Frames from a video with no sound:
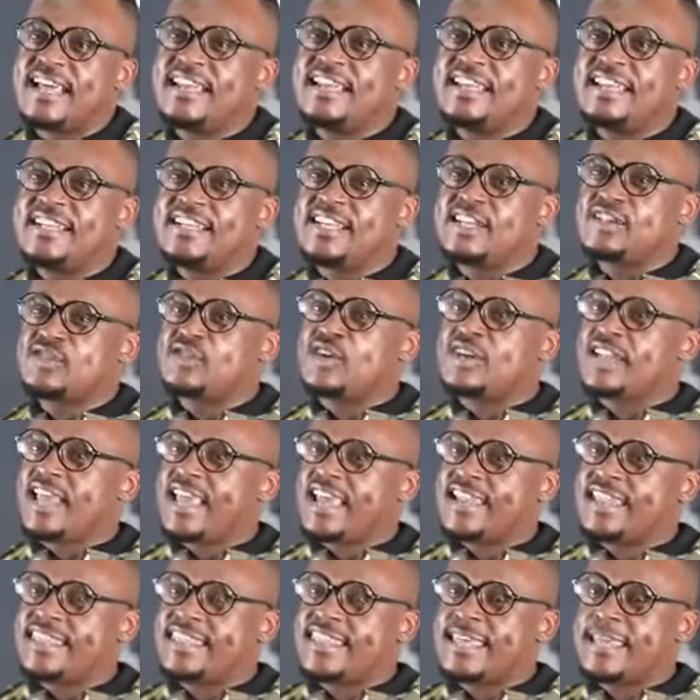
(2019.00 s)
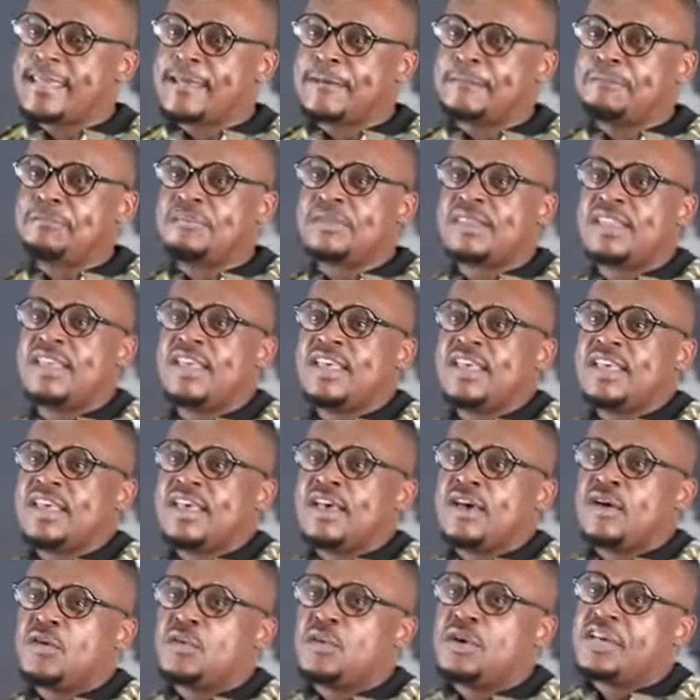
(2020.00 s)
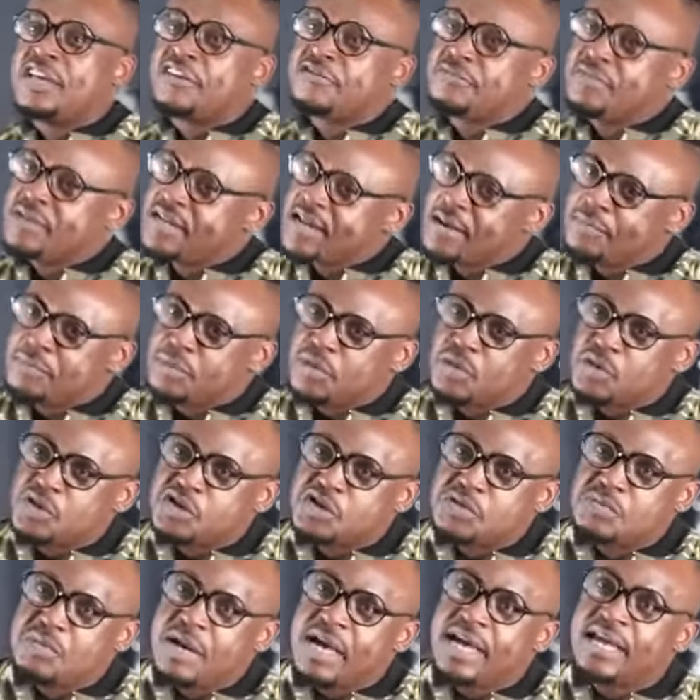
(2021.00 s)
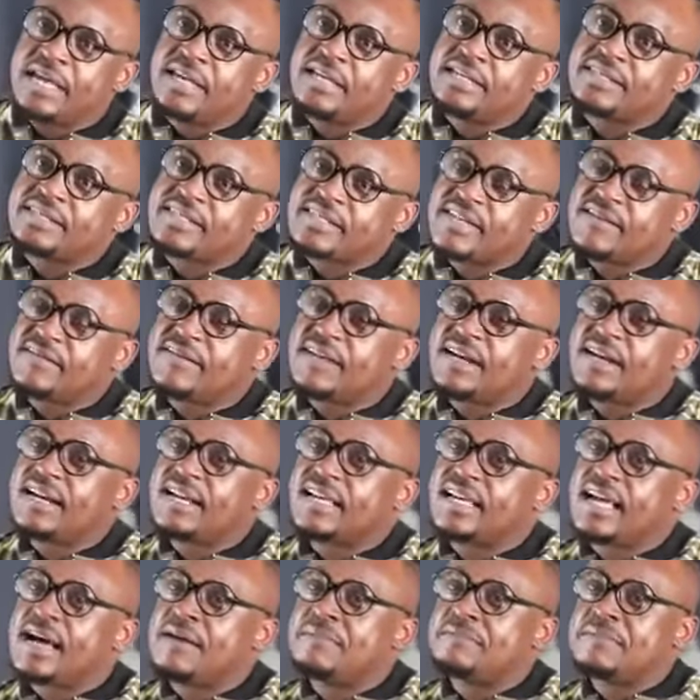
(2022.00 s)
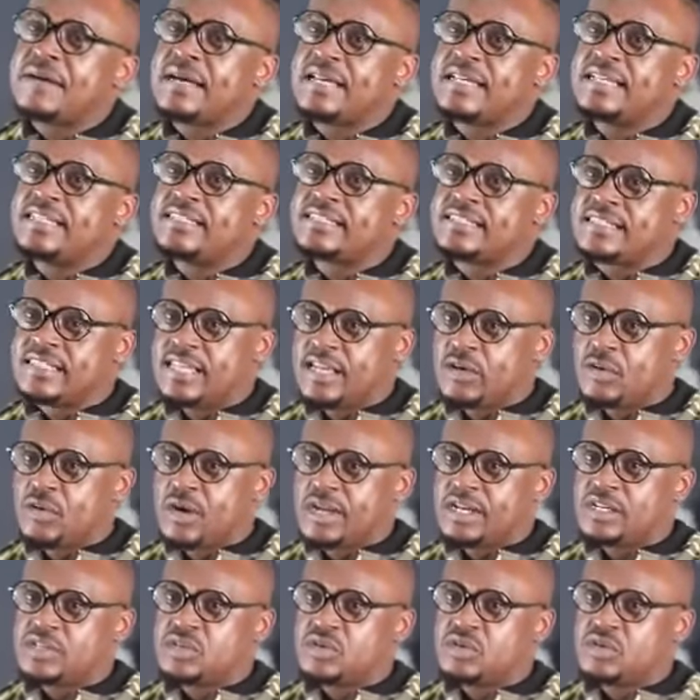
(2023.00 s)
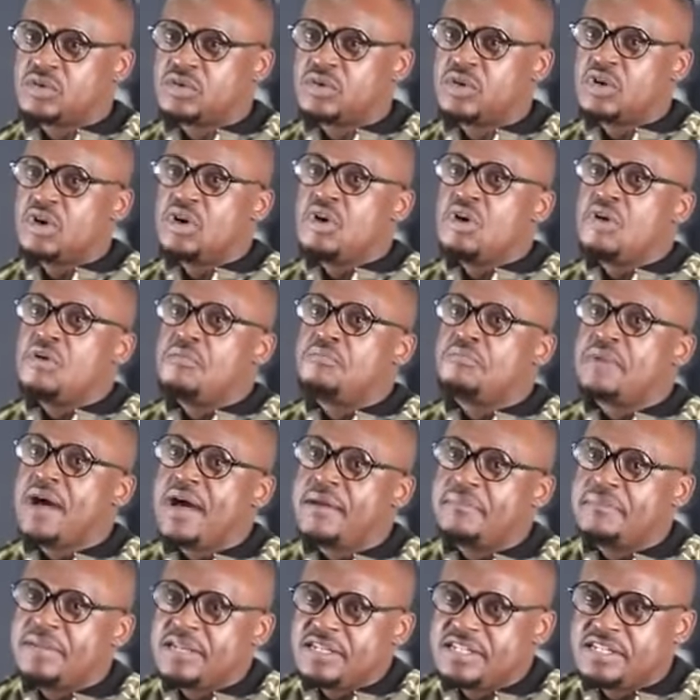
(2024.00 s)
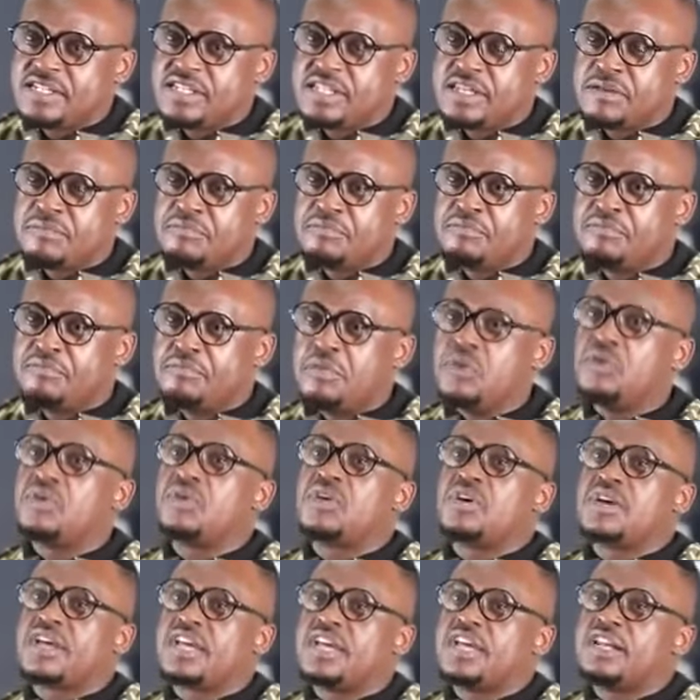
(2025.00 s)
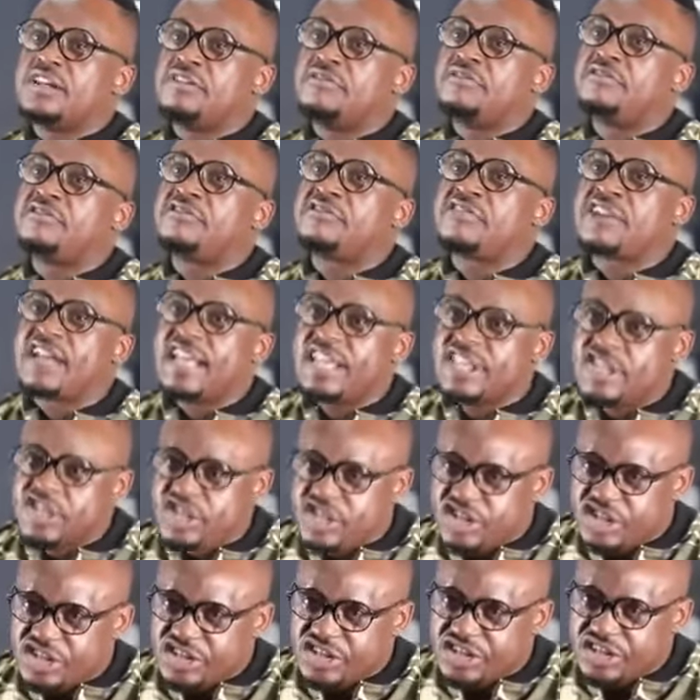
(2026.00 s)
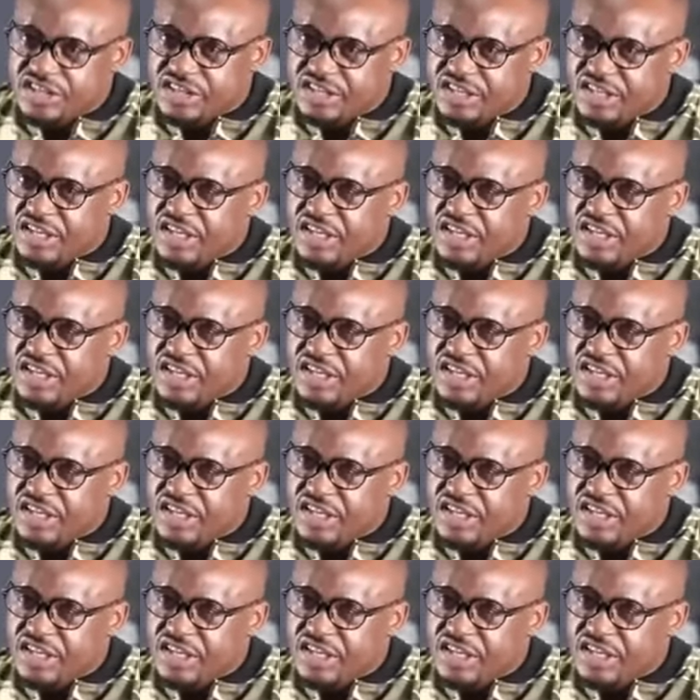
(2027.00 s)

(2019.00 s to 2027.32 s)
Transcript: And it does not end there. We have been approached by several companies. They want to publish the book in French.